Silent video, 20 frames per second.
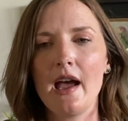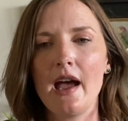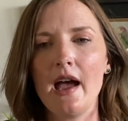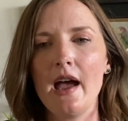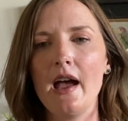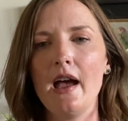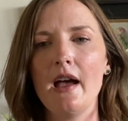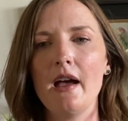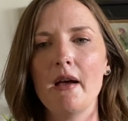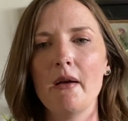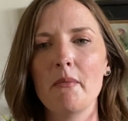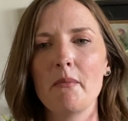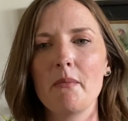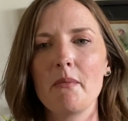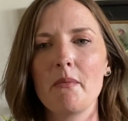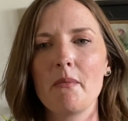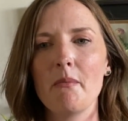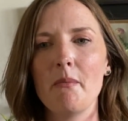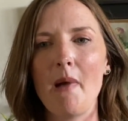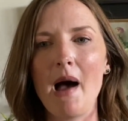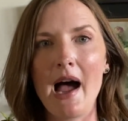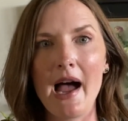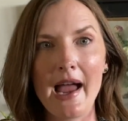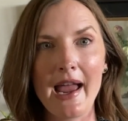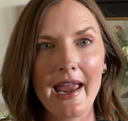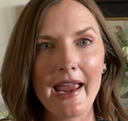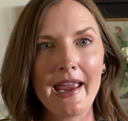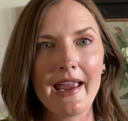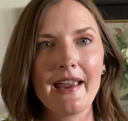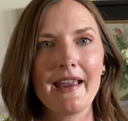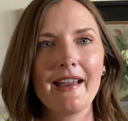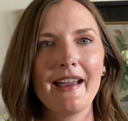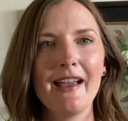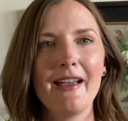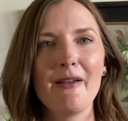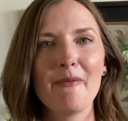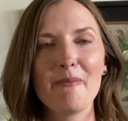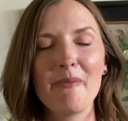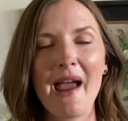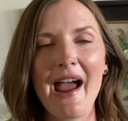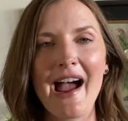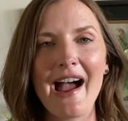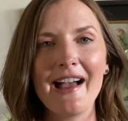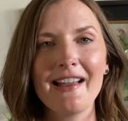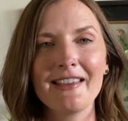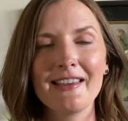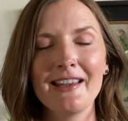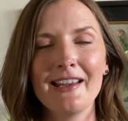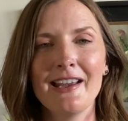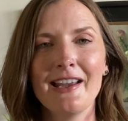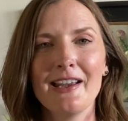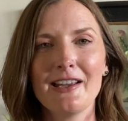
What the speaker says: my path